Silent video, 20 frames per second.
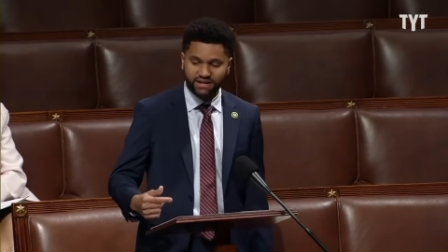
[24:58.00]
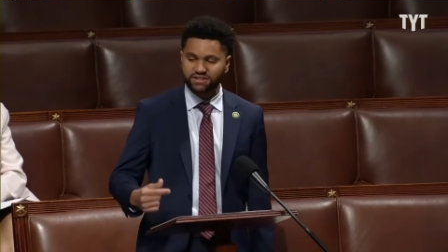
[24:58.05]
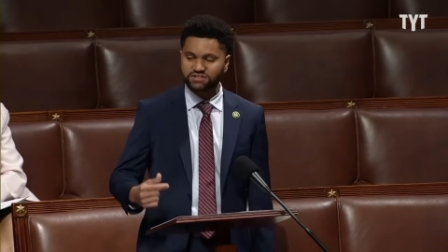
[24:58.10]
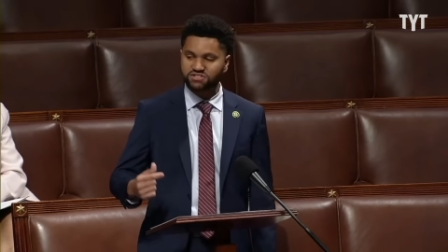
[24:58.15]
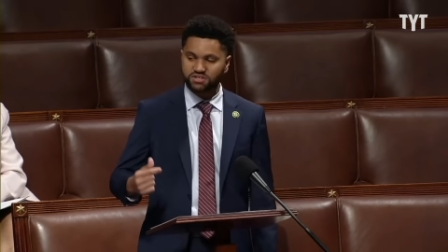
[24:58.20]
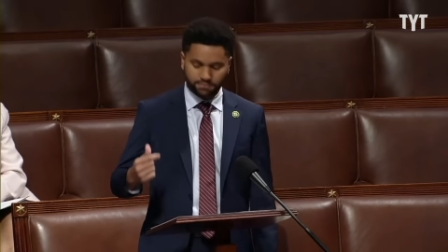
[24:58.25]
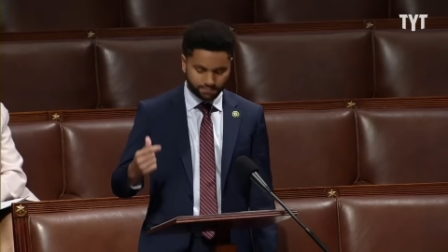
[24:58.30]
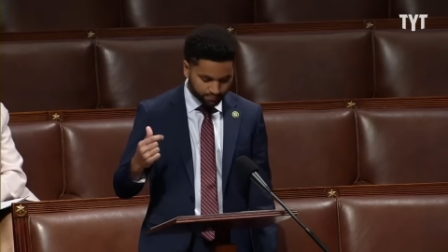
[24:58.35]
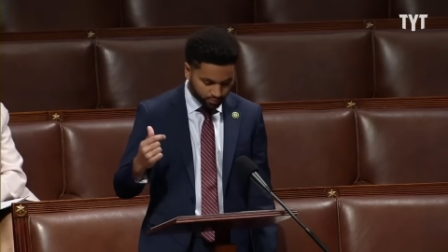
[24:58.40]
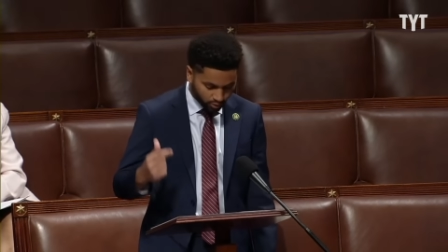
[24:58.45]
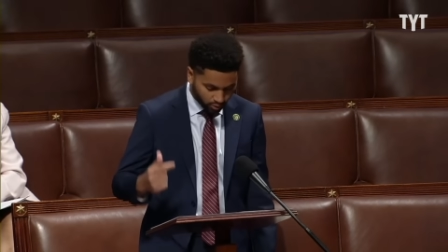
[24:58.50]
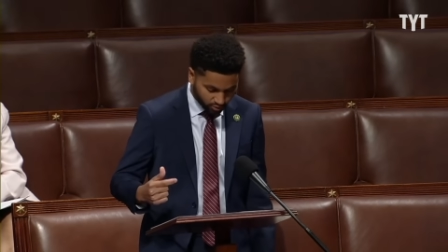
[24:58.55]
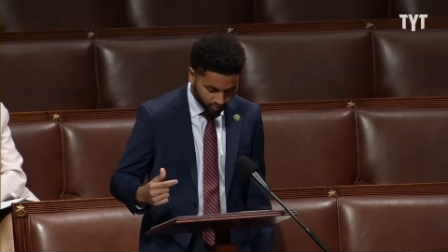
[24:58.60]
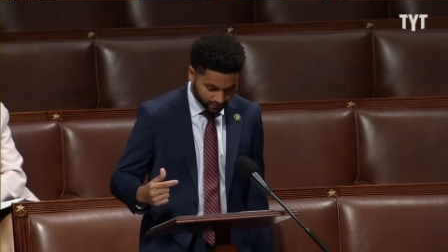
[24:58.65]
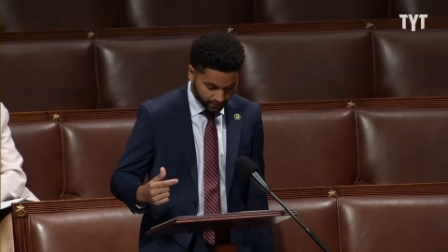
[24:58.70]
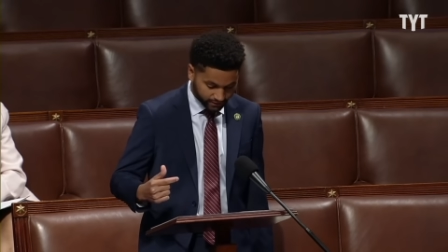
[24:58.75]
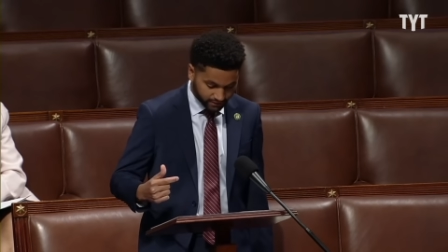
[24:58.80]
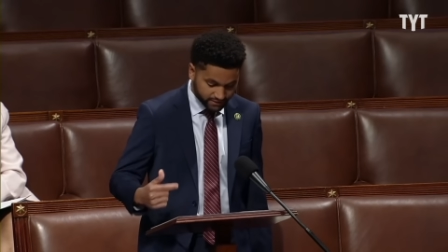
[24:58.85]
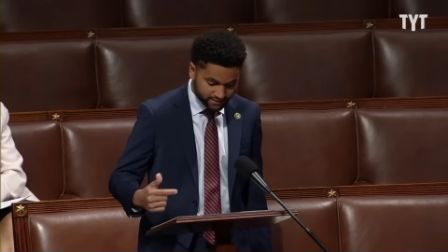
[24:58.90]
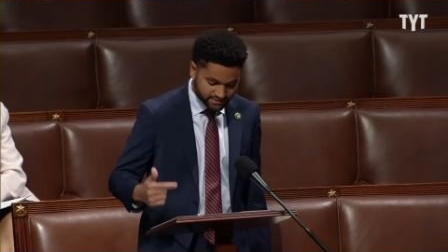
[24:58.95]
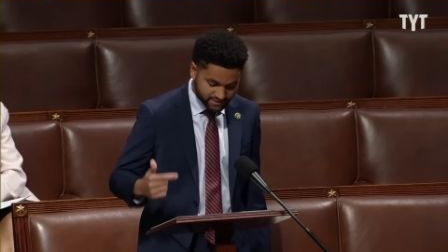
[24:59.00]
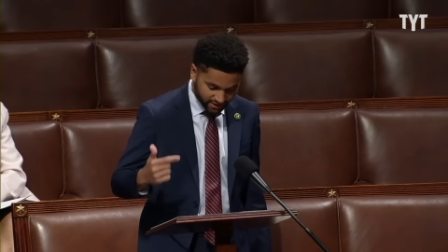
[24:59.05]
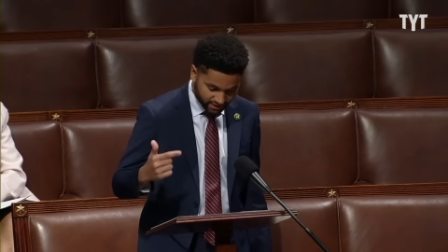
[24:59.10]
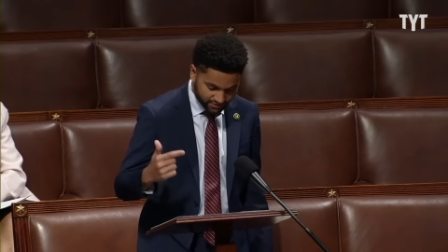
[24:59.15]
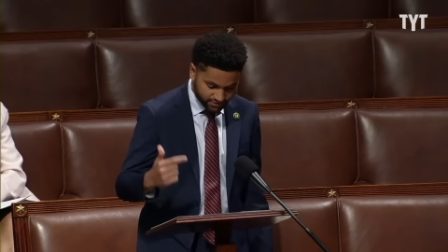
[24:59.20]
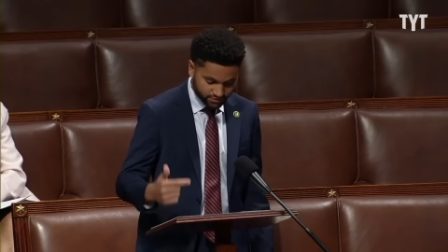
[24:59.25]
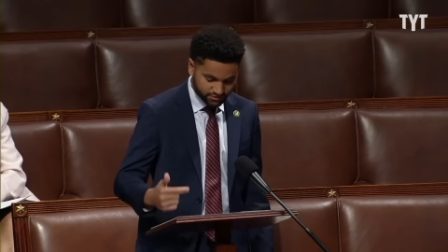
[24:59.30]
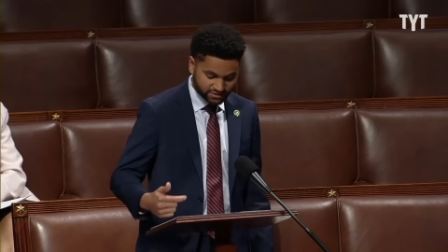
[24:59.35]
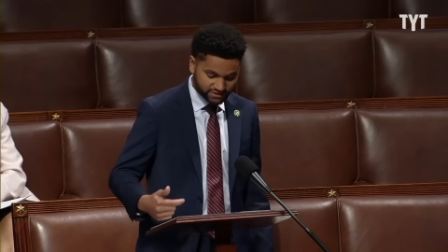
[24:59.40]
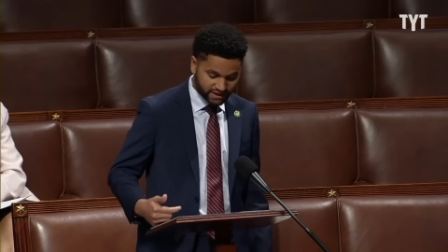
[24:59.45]
And it's important
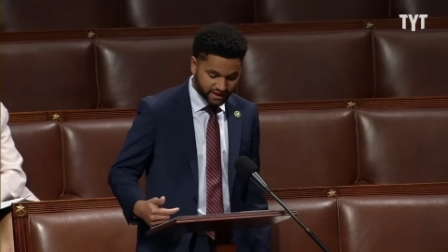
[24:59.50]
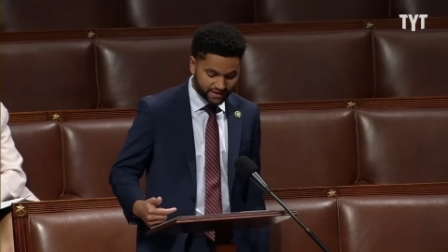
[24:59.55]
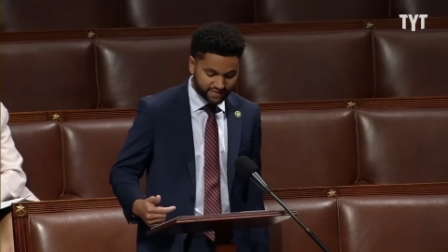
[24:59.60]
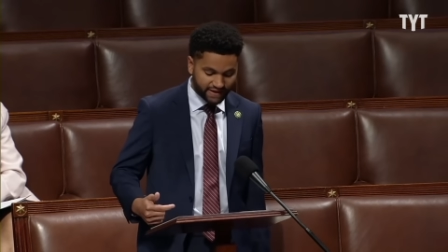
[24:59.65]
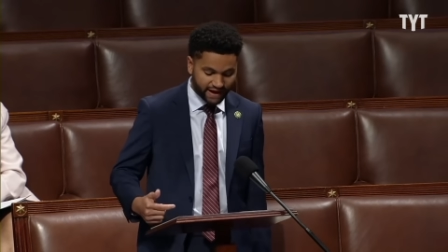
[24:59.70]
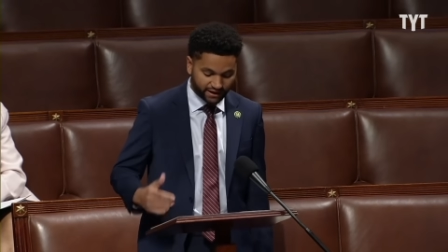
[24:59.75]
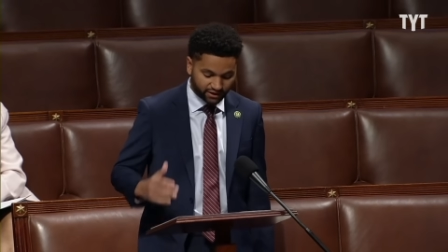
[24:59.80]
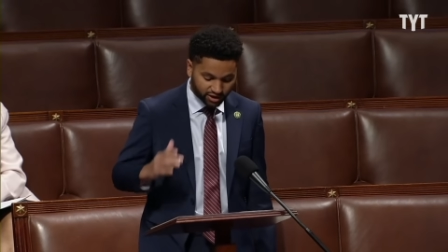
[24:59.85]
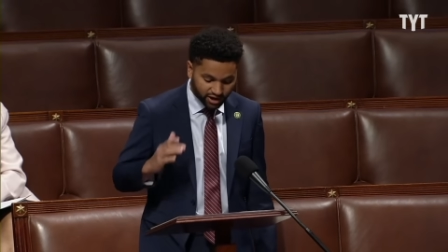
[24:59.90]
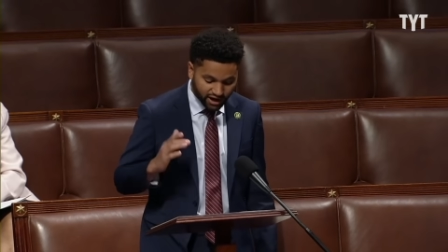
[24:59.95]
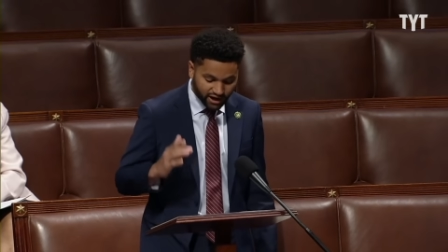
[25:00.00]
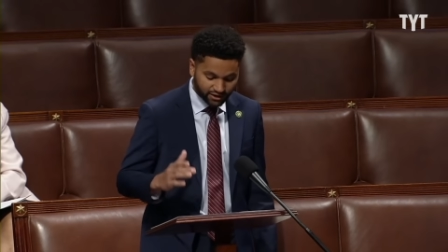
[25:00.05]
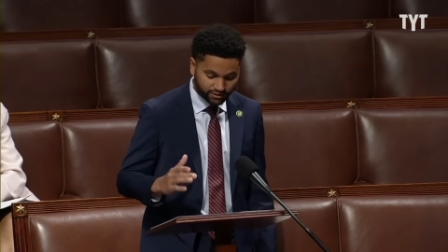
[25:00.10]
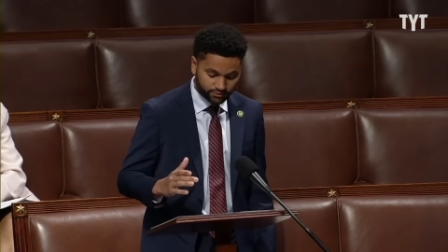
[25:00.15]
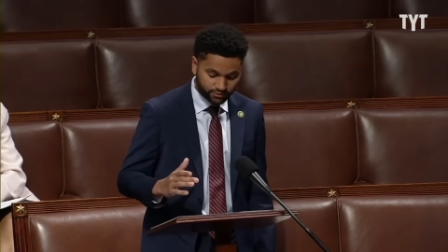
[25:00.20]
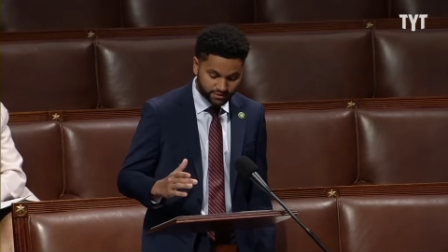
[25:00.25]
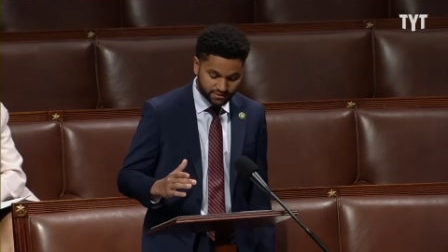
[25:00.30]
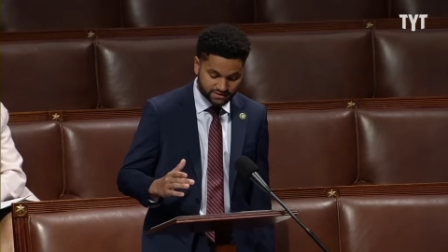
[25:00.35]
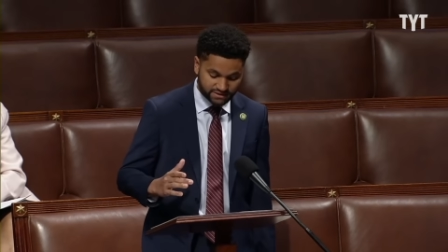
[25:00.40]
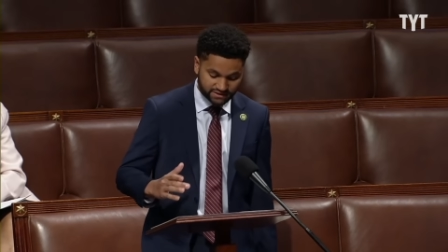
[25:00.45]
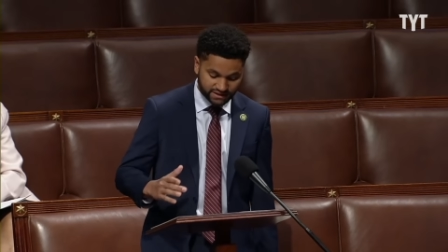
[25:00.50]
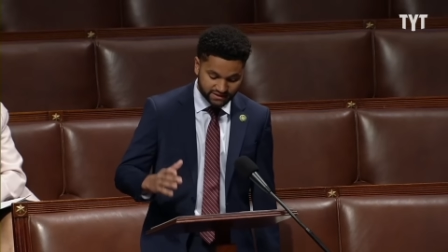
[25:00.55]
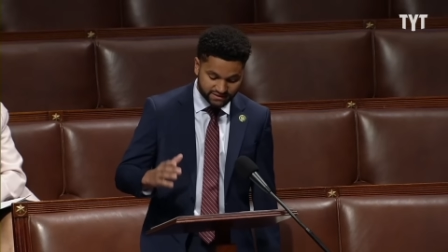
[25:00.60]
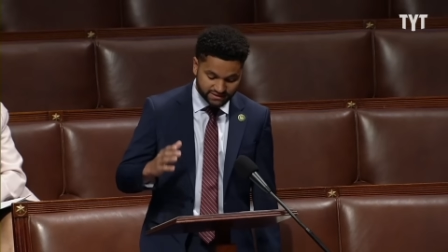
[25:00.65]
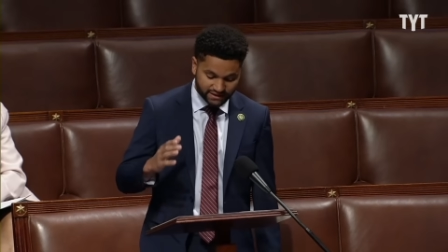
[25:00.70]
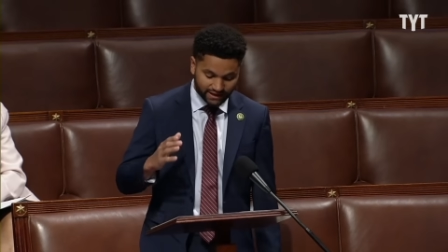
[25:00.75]
to understand that. Congress